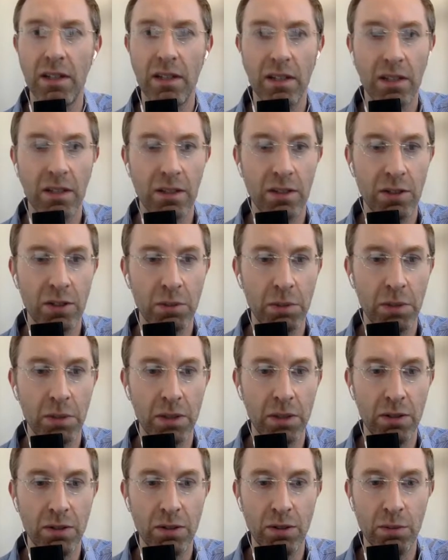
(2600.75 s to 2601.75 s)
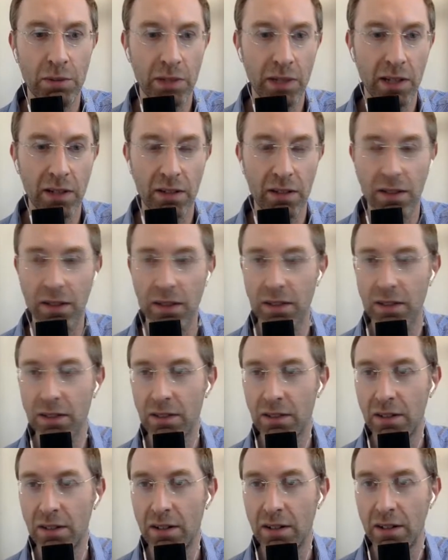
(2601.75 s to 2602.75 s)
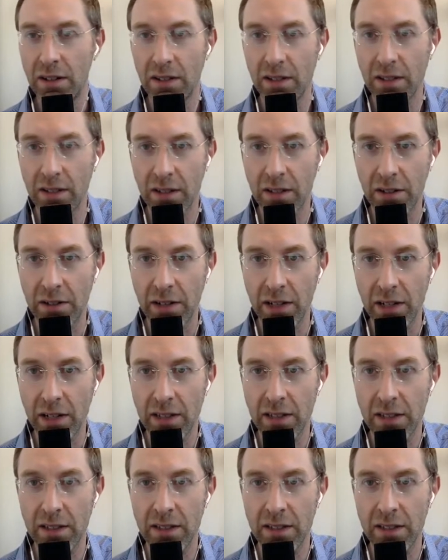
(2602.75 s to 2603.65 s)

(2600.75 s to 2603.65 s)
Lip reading: assuming YouTube's analytics are correct.